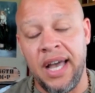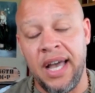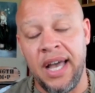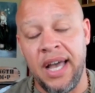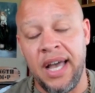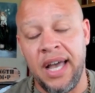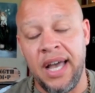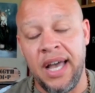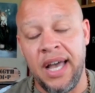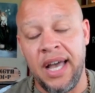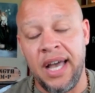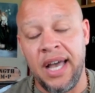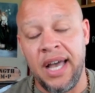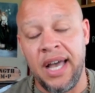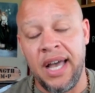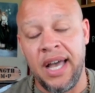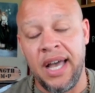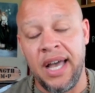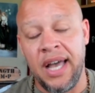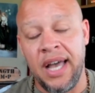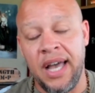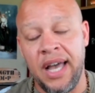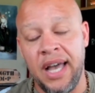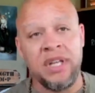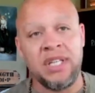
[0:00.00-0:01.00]
And
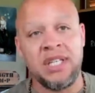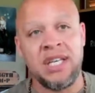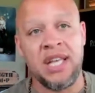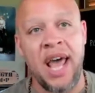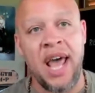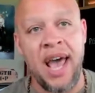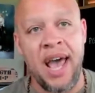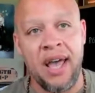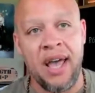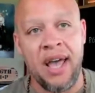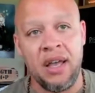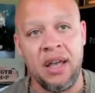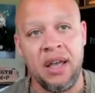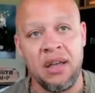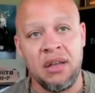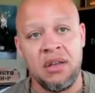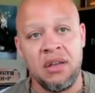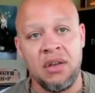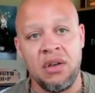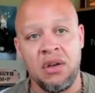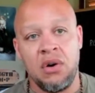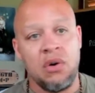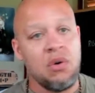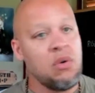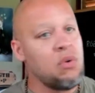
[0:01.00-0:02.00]
so, where are we today?
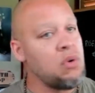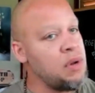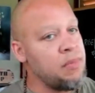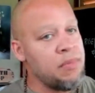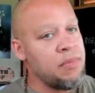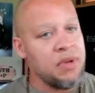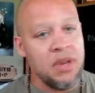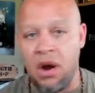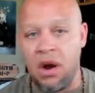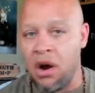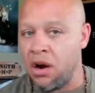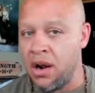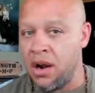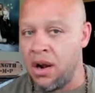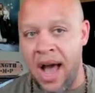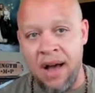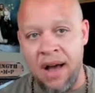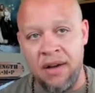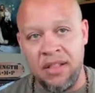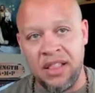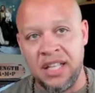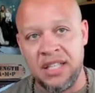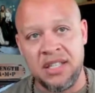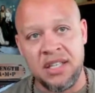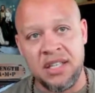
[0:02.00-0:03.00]
Women are
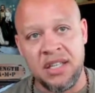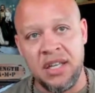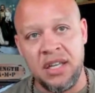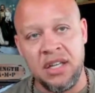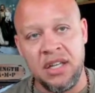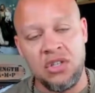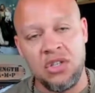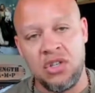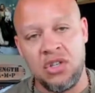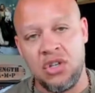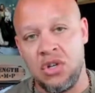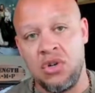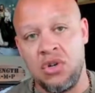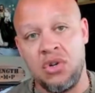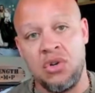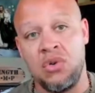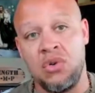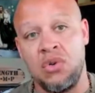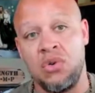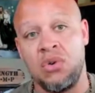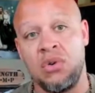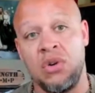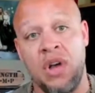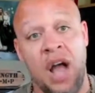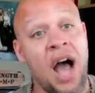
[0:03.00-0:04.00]
not listening
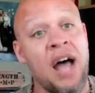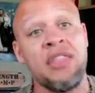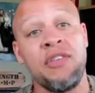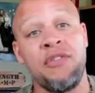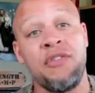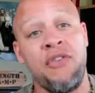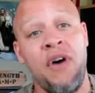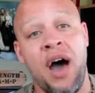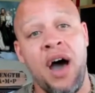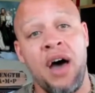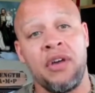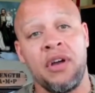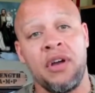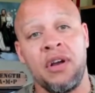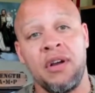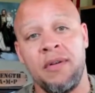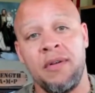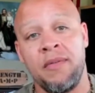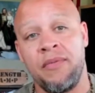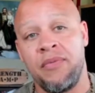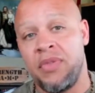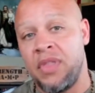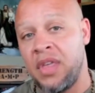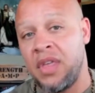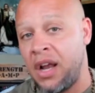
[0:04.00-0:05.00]
to God the
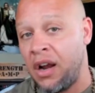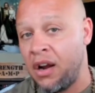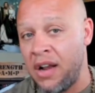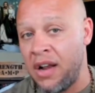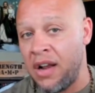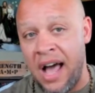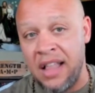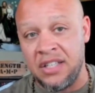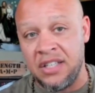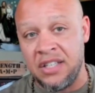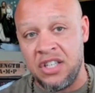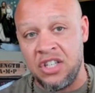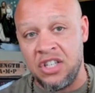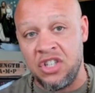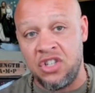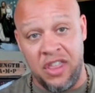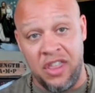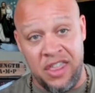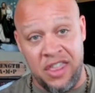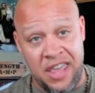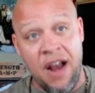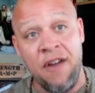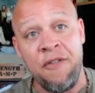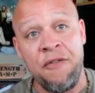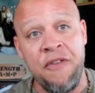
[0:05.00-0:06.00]
Father. They're not listening
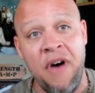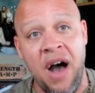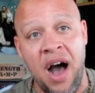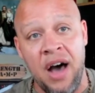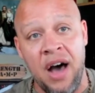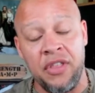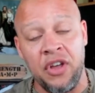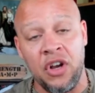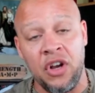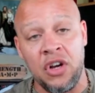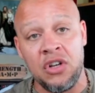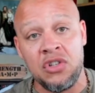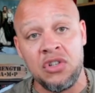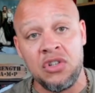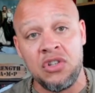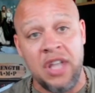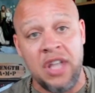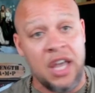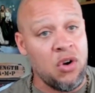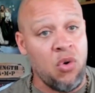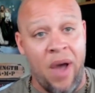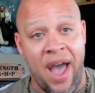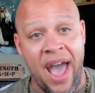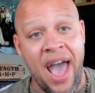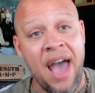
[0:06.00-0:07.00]
to their fathers.
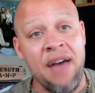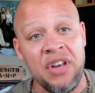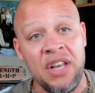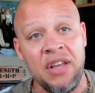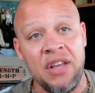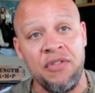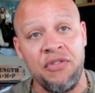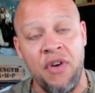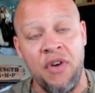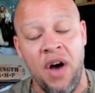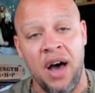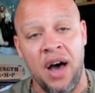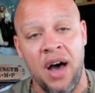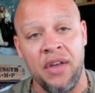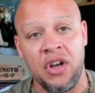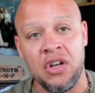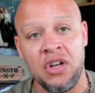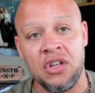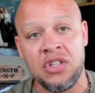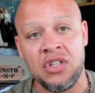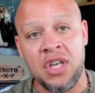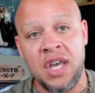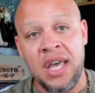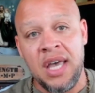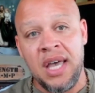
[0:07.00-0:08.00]
They don't have any
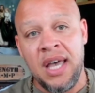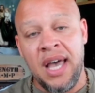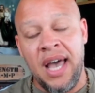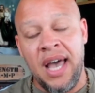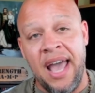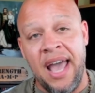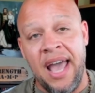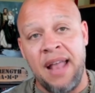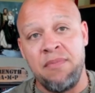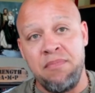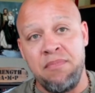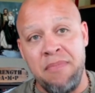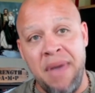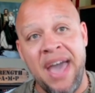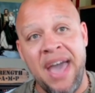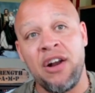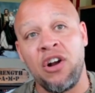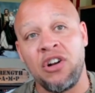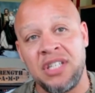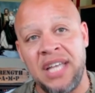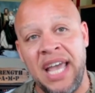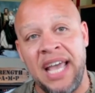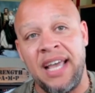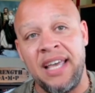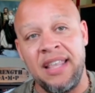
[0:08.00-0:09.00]
fathers. And men
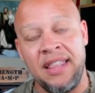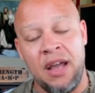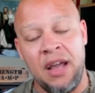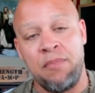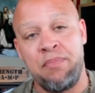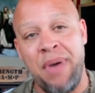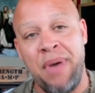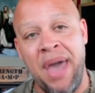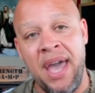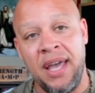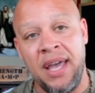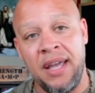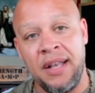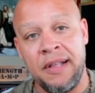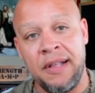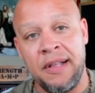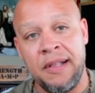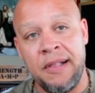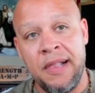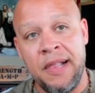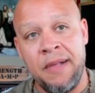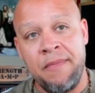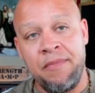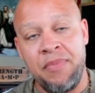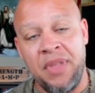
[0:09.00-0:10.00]
are taking their bait.
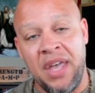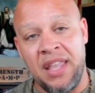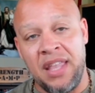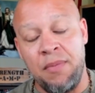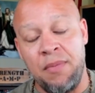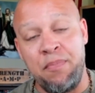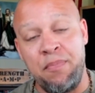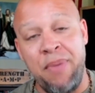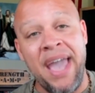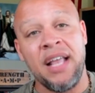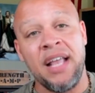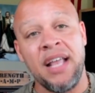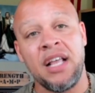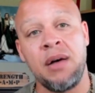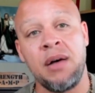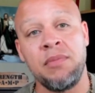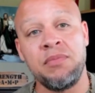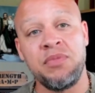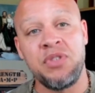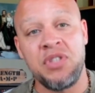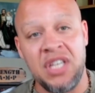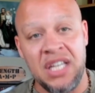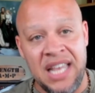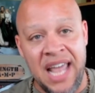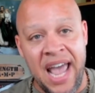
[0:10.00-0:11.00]
And the bait
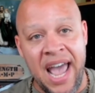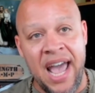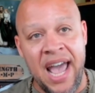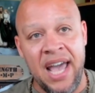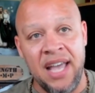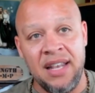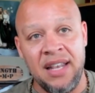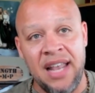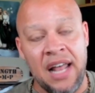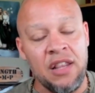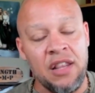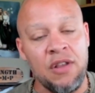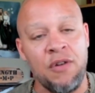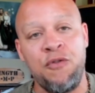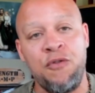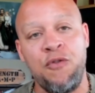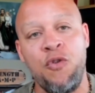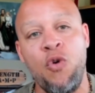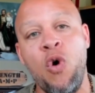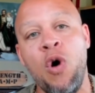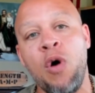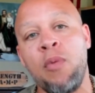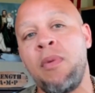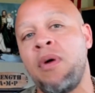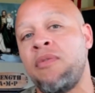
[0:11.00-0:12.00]
comes today, not in the
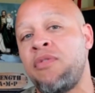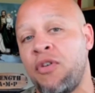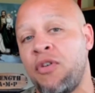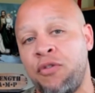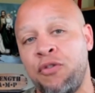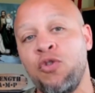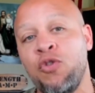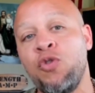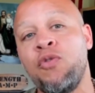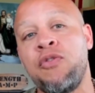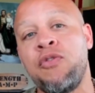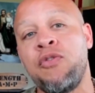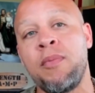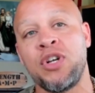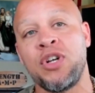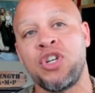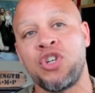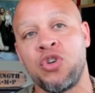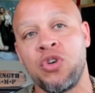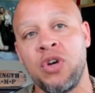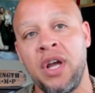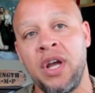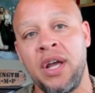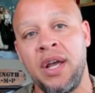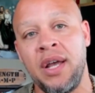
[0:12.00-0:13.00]
form of a fruit from a
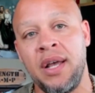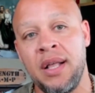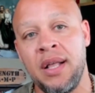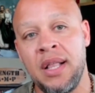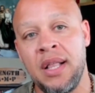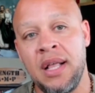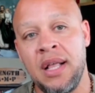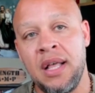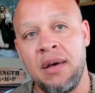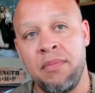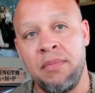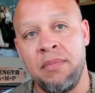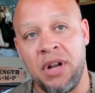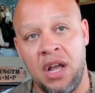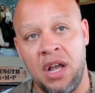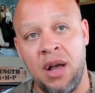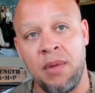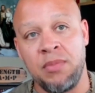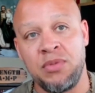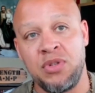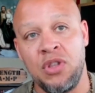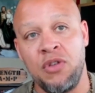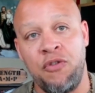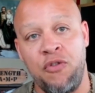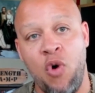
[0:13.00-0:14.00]
tree, but it
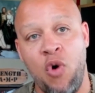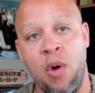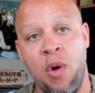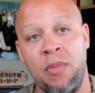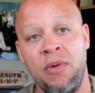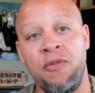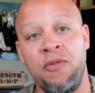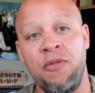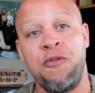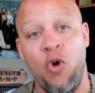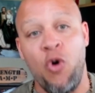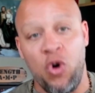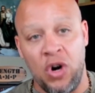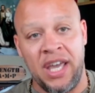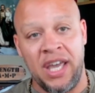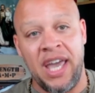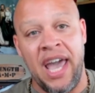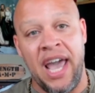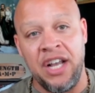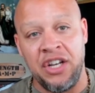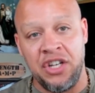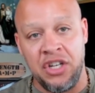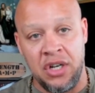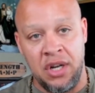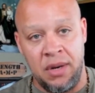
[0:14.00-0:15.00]
comes in the form of
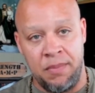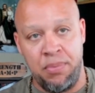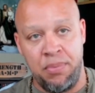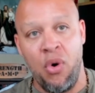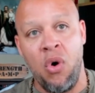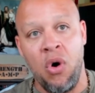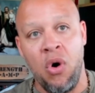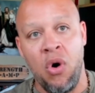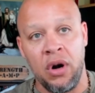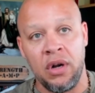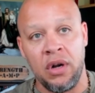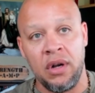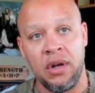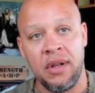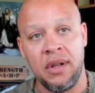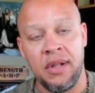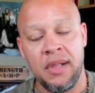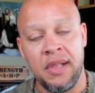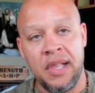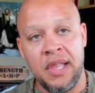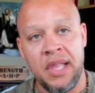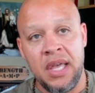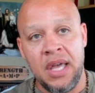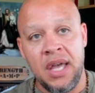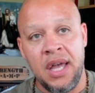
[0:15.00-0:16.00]
fornication and porn.
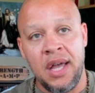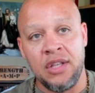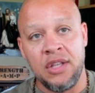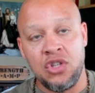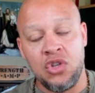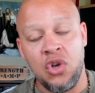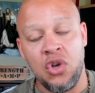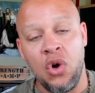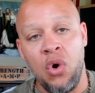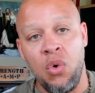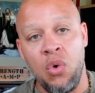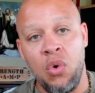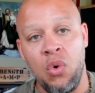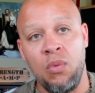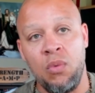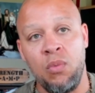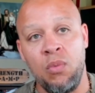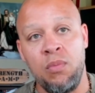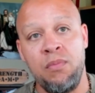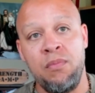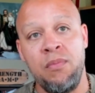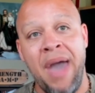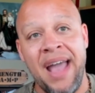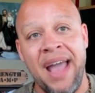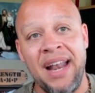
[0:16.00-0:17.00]
And so
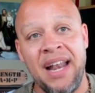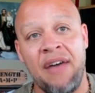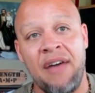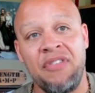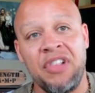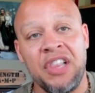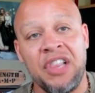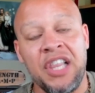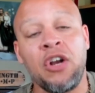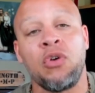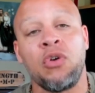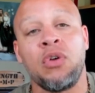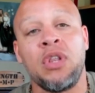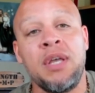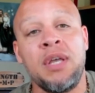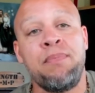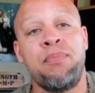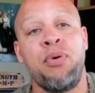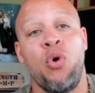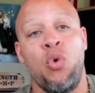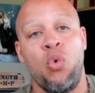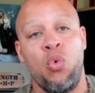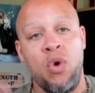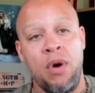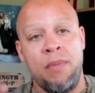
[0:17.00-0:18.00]
men have literally
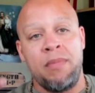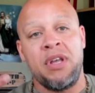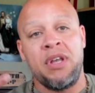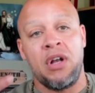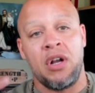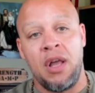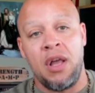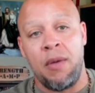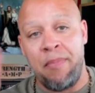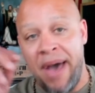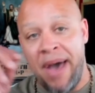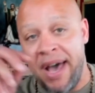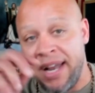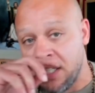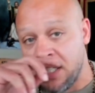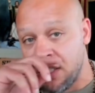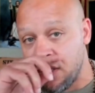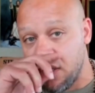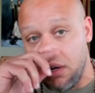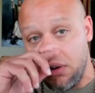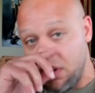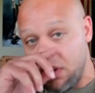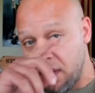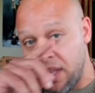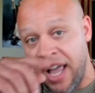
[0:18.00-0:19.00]
put women on a
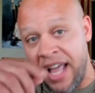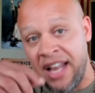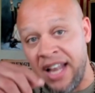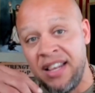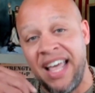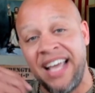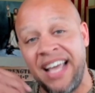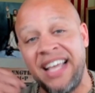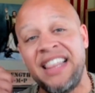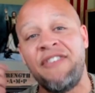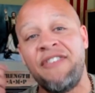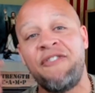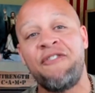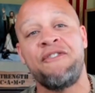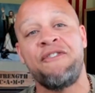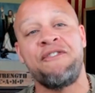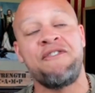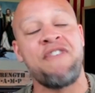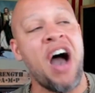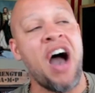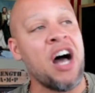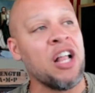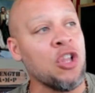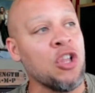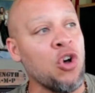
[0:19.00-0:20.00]
pedestal and they
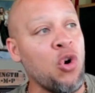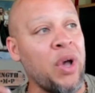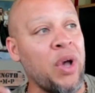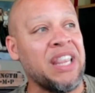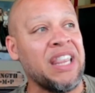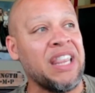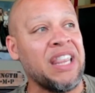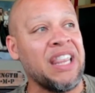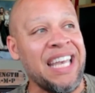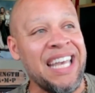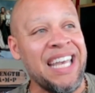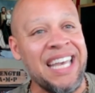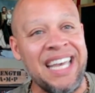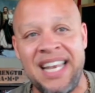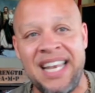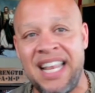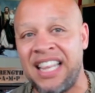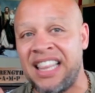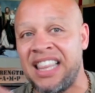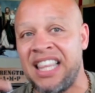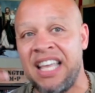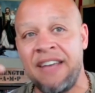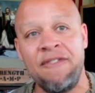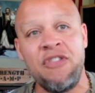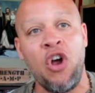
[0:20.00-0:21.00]
follow and lead
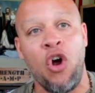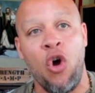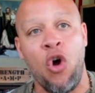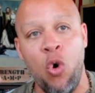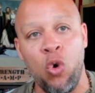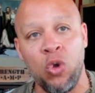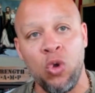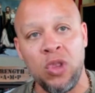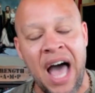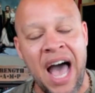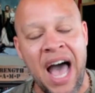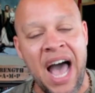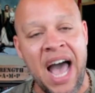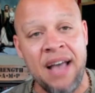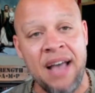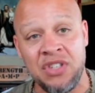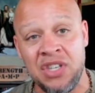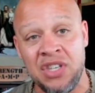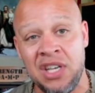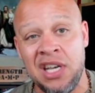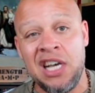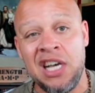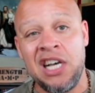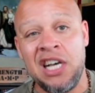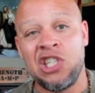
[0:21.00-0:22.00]
and live their whole
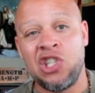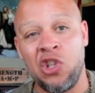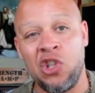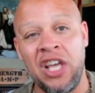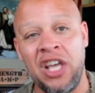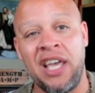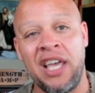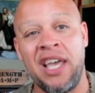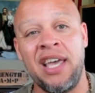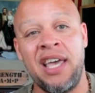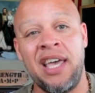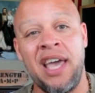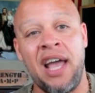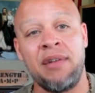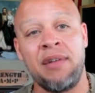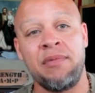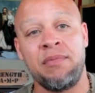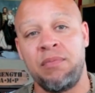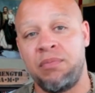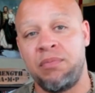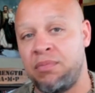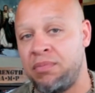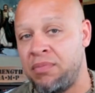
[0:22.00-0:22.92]
lives so they can get